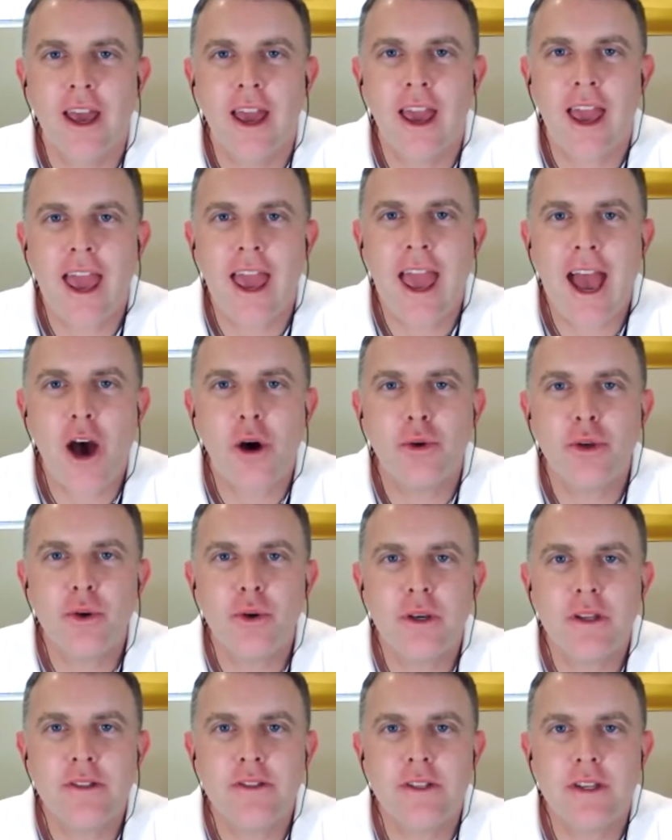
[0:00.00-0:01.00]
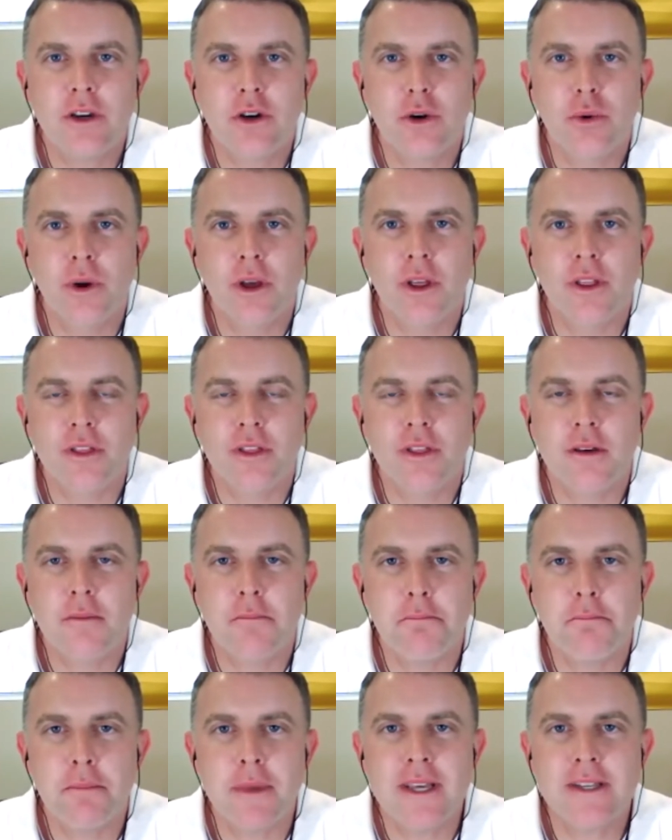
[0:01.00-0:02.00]
how you can deal with
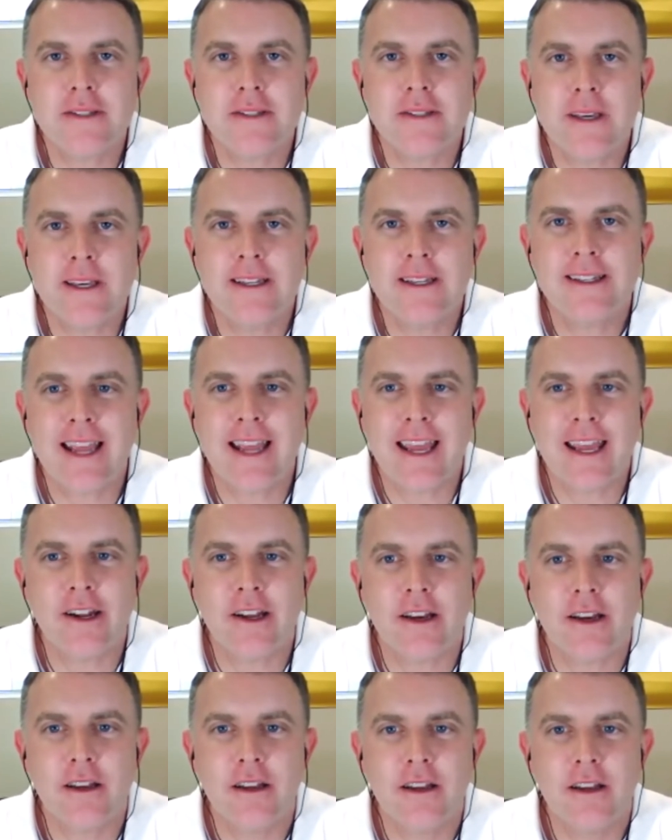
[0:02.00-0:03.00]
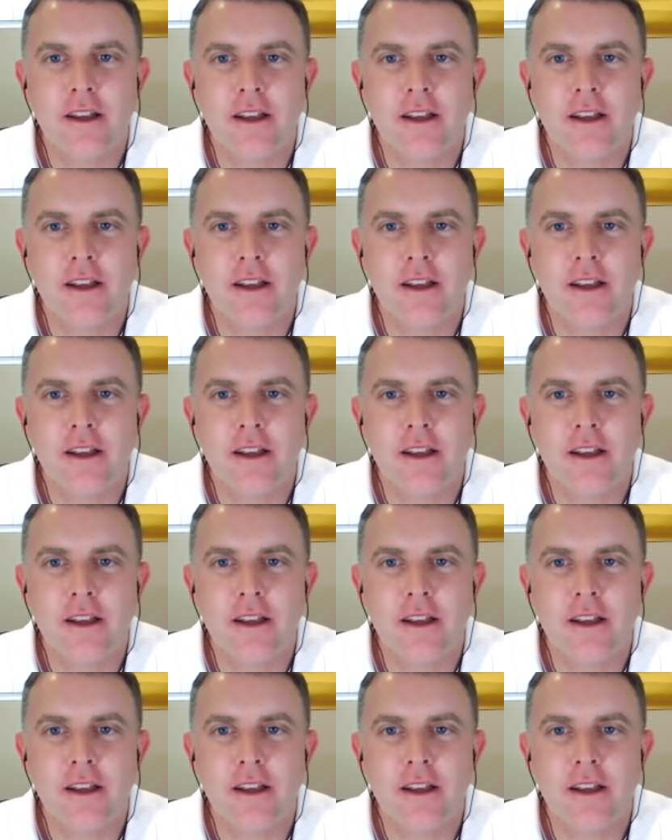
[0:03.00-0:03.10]
missing data